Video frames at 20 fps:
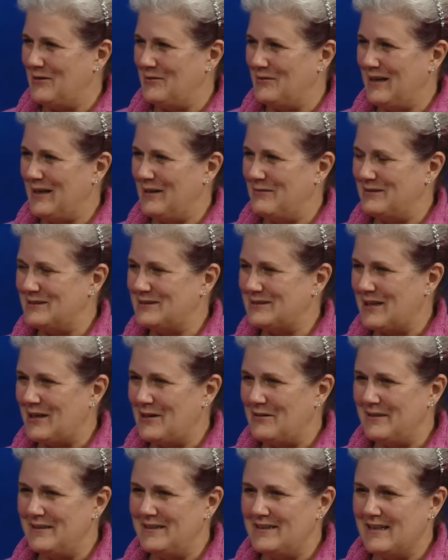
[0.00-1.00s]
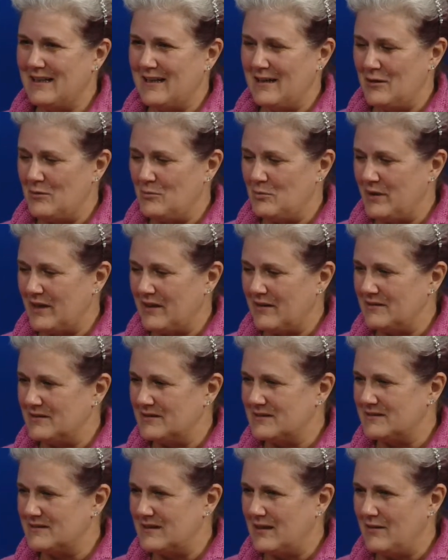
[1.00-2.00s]
how it's going,
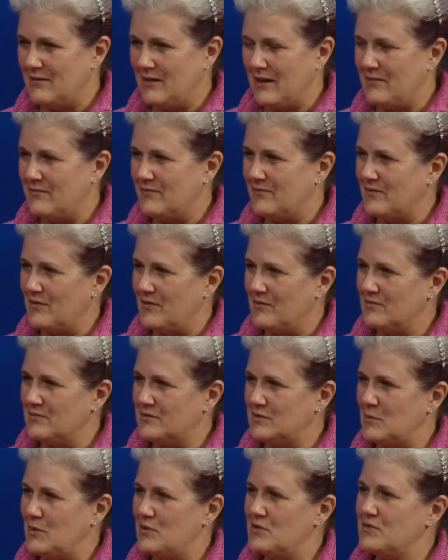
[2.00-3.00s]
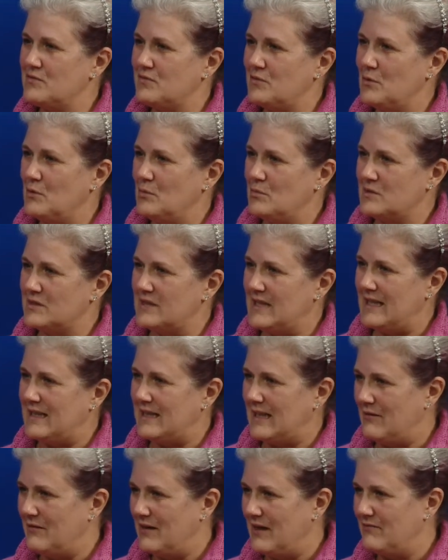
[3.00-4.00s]
because I've got sponsor forms here,
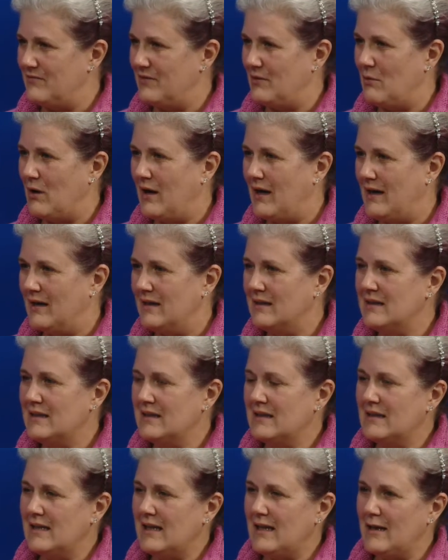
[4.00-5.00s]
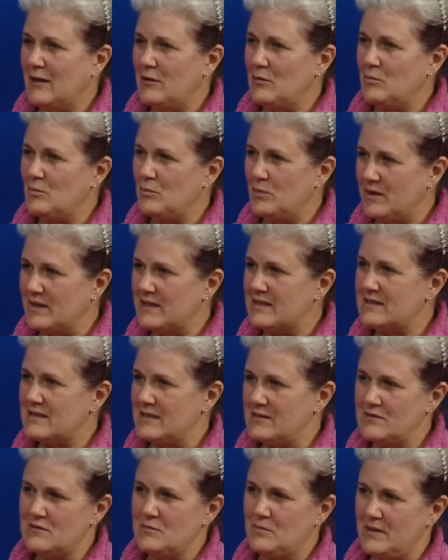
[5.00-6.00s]
there and everywhere, but there
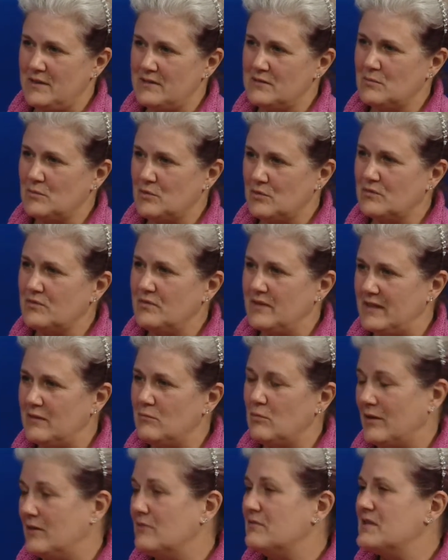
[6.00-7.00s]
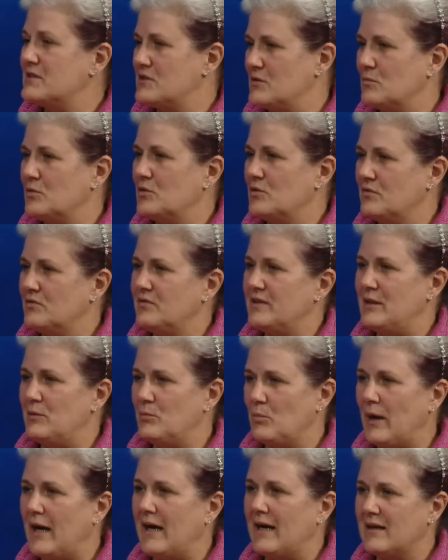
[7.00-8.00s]
seems to be some good there is some good
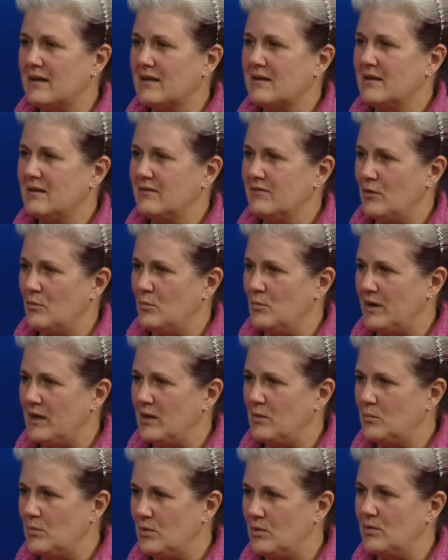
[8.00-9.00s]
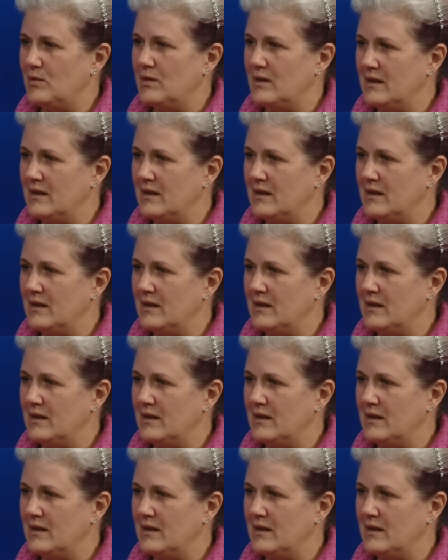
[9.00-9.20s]
feedback from people.